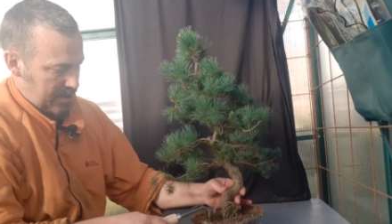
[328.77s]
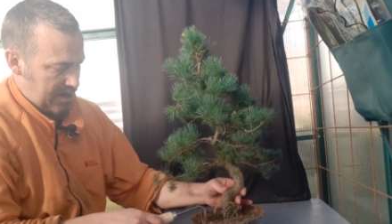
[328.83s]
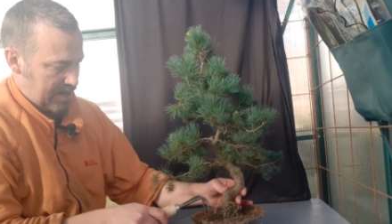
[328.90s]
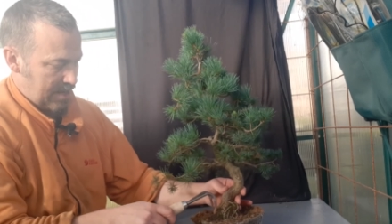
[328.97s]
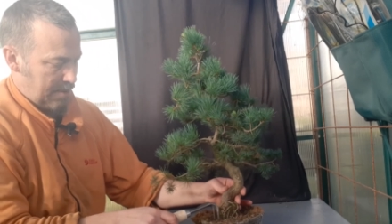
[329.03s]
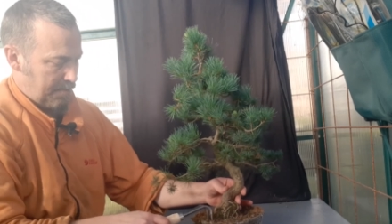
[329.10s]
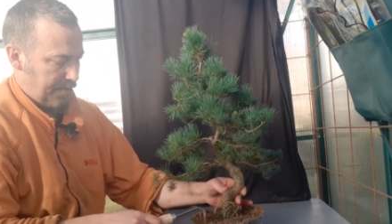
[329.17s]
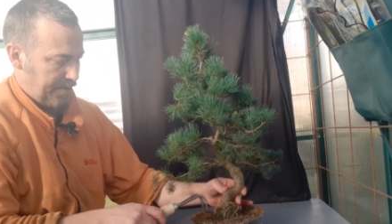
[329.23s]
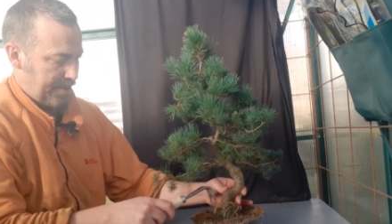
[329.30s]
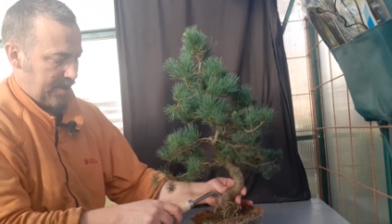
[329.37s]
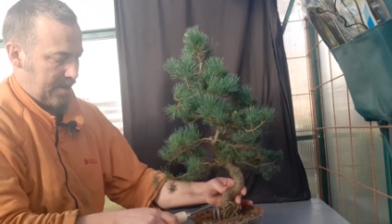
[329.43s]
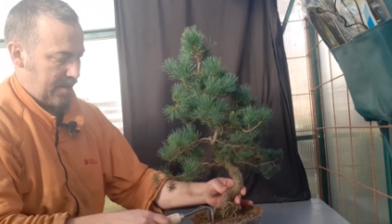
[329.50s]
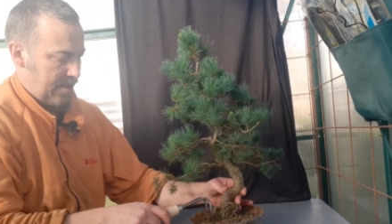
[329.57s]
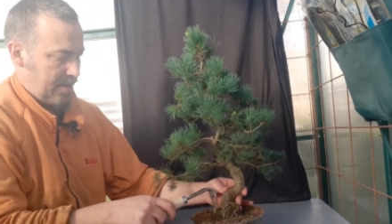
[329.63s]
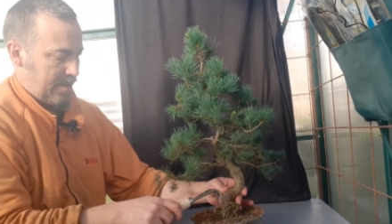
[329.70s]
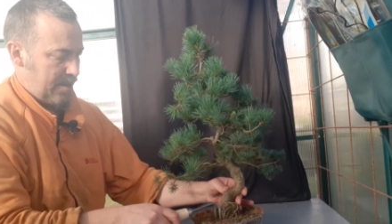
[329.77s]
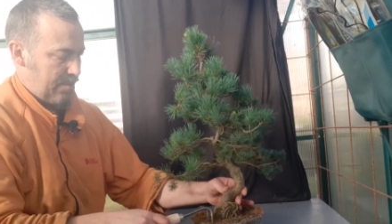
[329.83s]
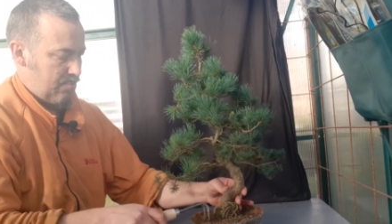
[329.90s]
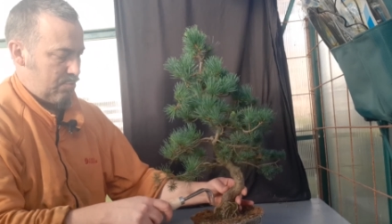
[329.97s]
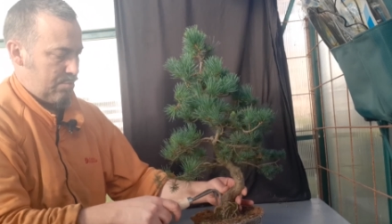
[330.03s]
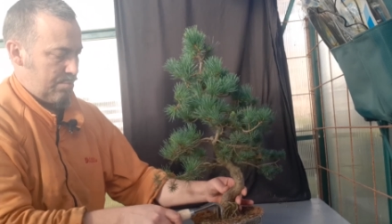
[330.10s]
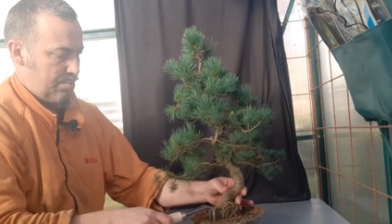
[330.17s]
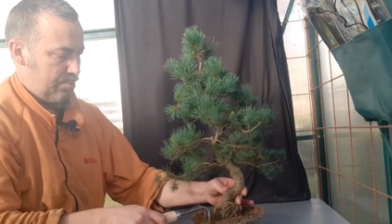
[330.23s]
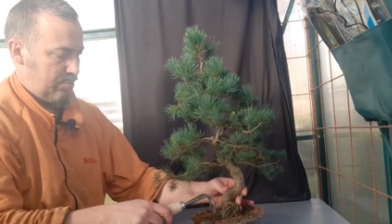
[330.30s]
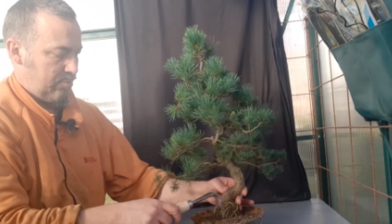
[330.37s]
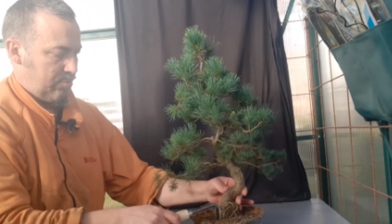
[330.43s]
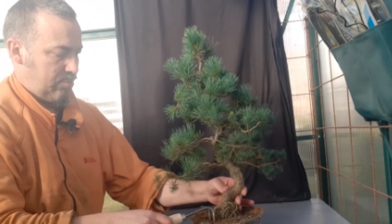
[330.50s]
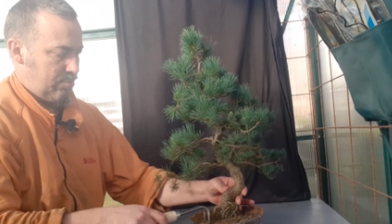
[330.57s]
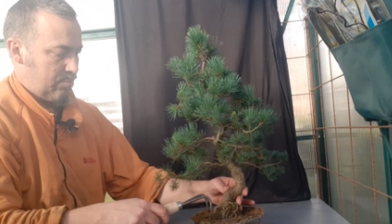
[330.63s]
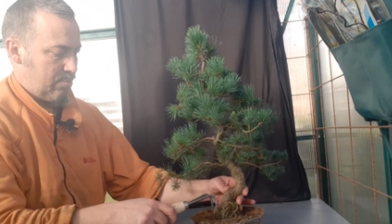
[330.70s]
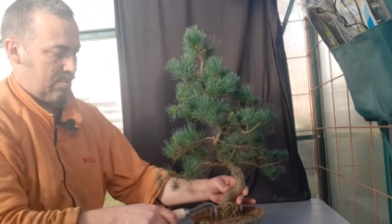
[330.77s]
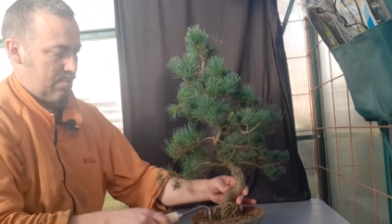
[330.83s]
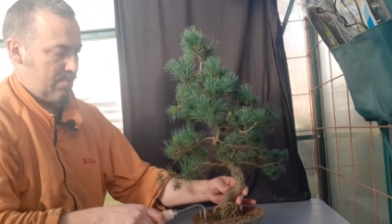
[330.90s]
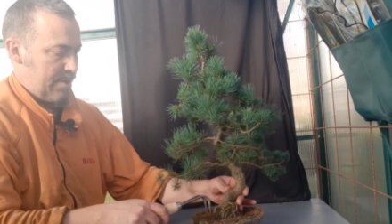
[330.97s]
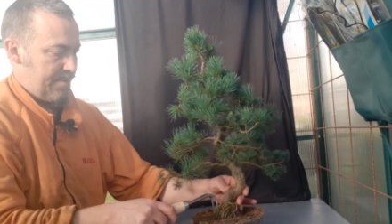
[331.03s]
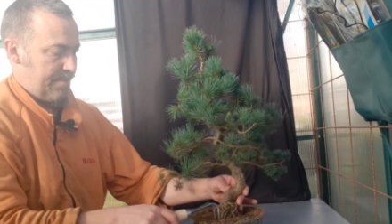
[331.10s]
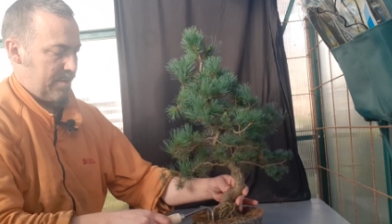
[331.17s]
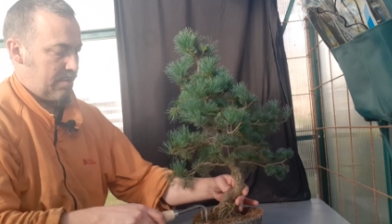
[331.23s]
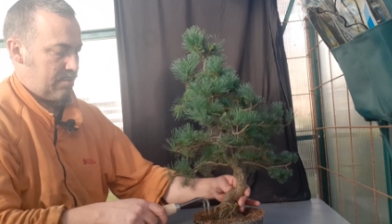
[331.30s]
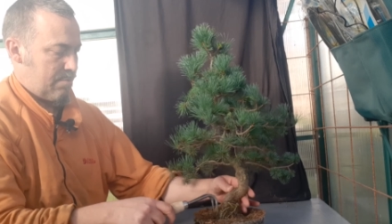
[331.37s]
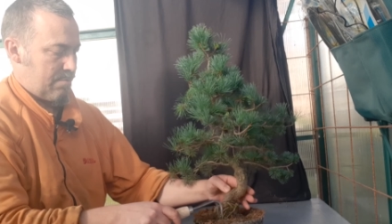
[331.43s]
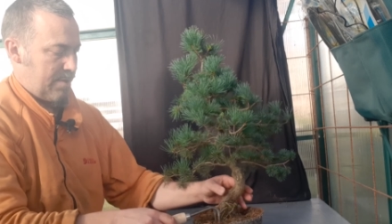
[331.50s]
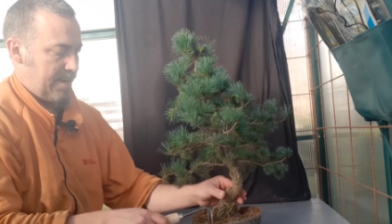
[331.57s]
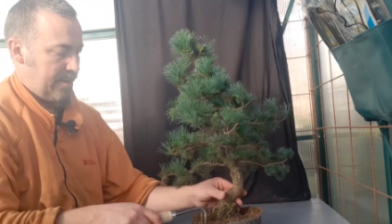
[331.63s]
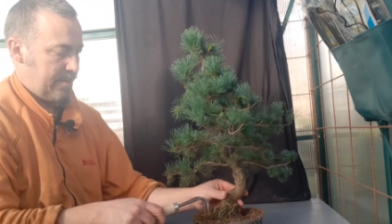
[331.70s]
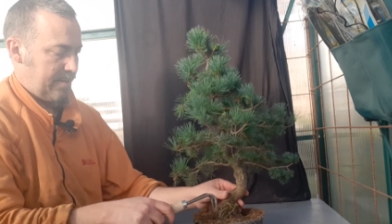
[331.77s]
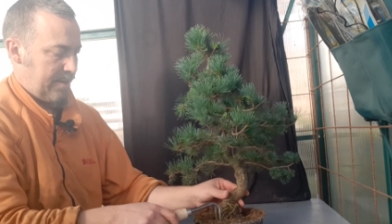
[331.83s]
help the roots to grow in the correct